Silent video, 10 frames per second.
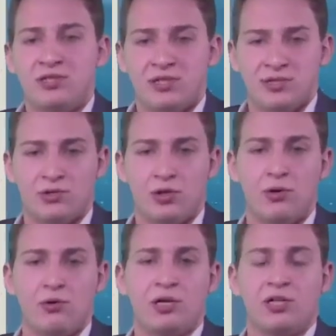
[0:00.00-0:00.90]
So a
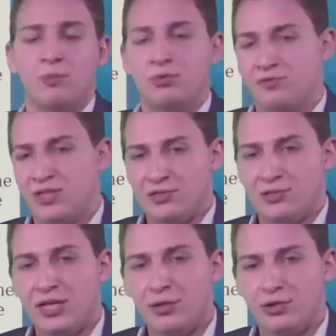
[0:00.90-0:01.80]
couple of days later,
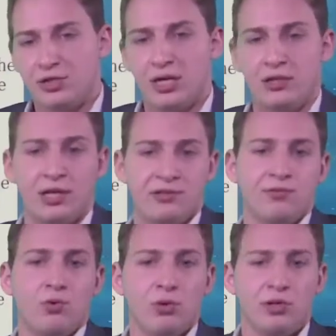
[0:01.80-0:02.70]
she got lots of
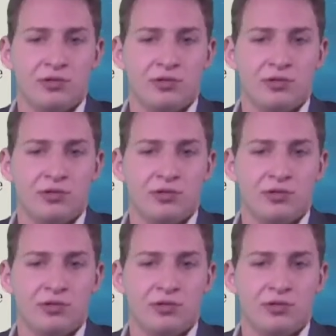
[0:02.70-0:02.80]
orders.